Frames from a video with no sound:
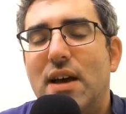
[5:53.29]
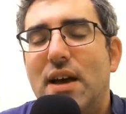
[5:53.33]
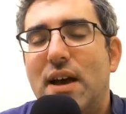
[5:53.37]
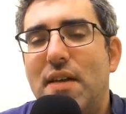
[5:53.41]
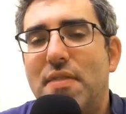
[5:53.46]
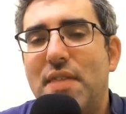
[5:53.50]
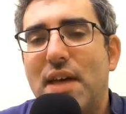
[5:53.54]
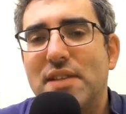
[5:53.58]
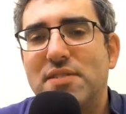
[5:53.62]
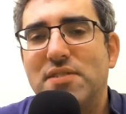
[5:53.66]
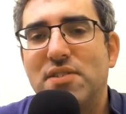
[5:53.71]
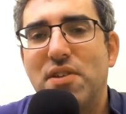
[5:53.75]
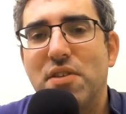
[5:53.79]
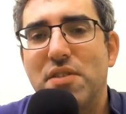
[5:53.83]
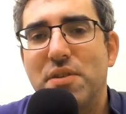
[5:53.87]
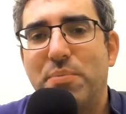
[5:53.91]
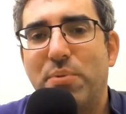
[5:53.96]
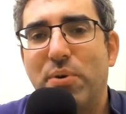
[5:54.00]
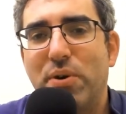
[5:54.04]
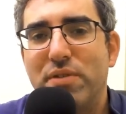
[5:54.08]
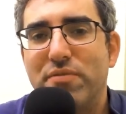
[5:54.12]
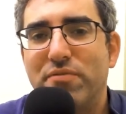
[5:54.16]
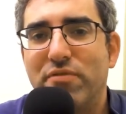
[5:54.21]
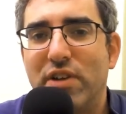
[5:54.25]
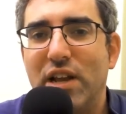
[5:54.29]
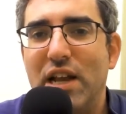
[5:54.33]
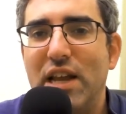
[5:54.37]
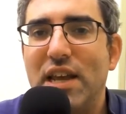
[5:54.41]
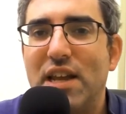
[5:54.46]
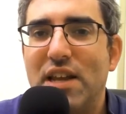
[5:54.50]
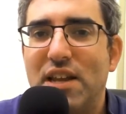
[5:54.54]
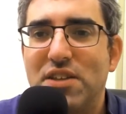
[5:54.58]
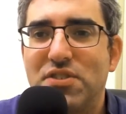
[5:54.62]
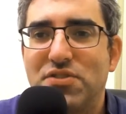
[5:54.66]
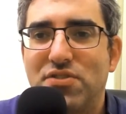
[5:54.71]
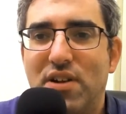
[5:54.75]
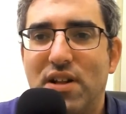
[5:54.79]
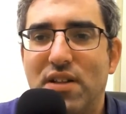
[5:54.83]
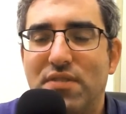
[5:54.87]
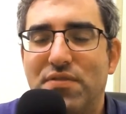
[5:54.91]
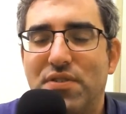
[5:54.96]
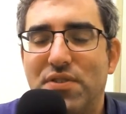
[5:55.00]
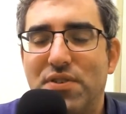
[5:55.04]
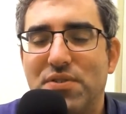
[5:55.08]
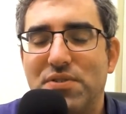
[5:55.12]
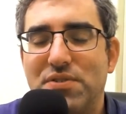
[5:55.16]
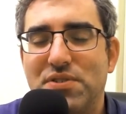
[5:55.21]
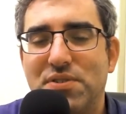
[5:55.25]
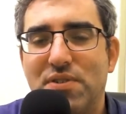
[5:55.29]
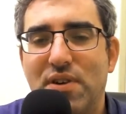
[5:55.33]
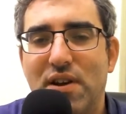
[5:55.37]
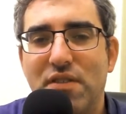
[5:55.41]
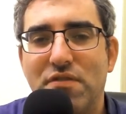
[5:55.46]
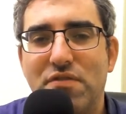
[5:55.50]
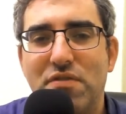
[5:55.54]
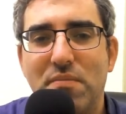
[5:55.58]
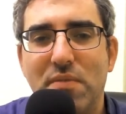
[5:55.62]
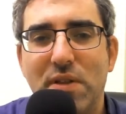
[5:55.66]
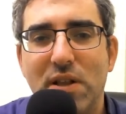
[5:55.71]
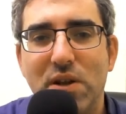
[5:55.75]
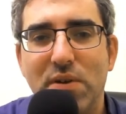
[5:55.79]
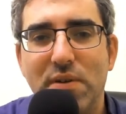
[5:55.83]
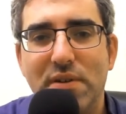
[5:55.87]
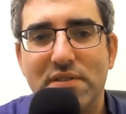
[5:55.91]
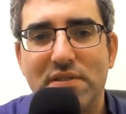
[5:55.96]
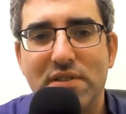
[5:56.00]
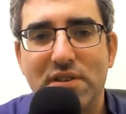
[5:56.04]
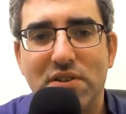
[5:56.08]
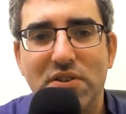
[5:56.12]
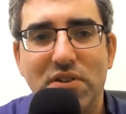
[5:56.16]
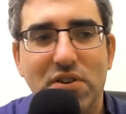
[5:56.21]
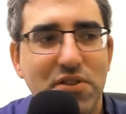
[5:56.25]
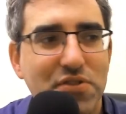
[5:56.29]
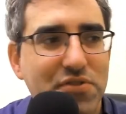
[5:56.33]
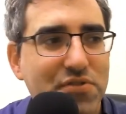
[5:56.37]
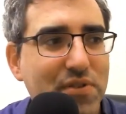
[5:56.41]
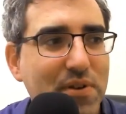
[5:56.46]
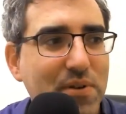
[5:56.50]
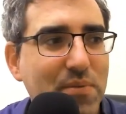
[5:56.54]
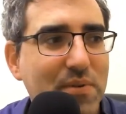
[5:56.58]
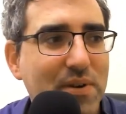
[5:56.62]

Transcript: And that's another point really in Israel, for those who aren't familiar with the country.